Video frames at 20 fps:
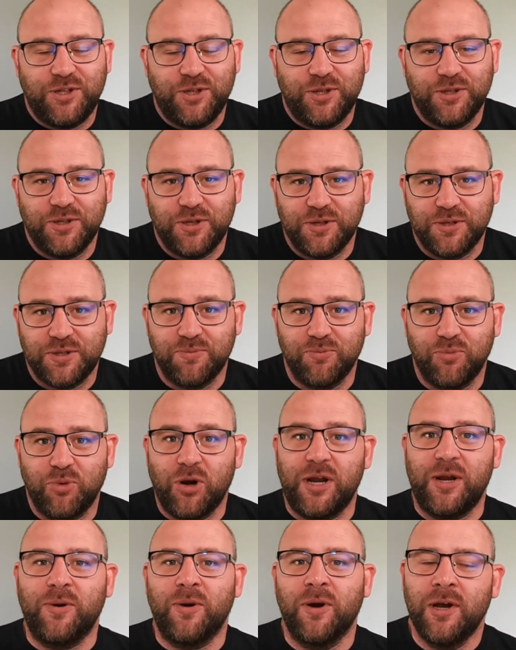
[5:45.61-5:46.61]
you can do some
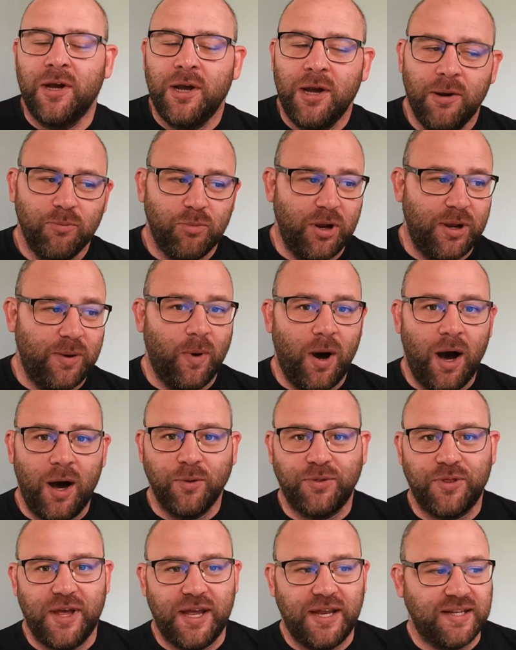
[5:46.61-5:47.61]
pretty
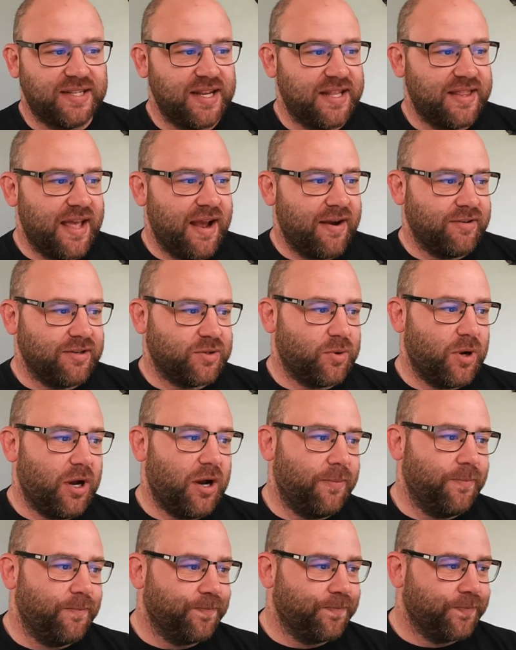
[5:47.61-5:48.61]
wild things in there as well.